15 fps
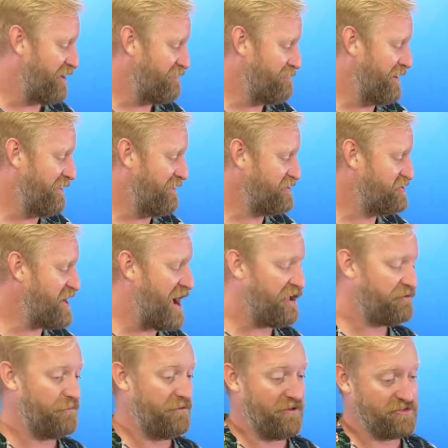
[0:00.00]
I've been in the
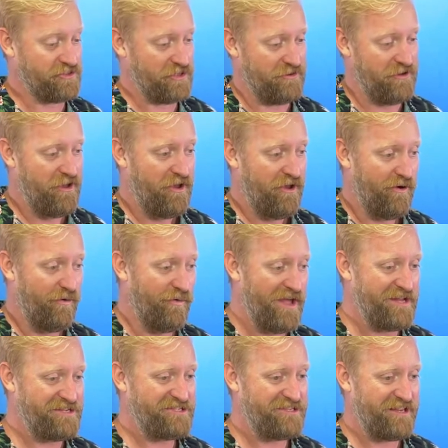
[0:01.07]
jazz position,
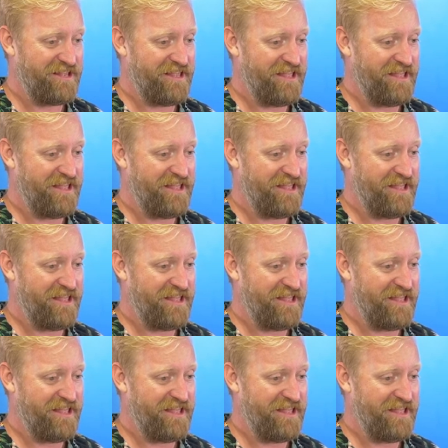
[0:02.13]
which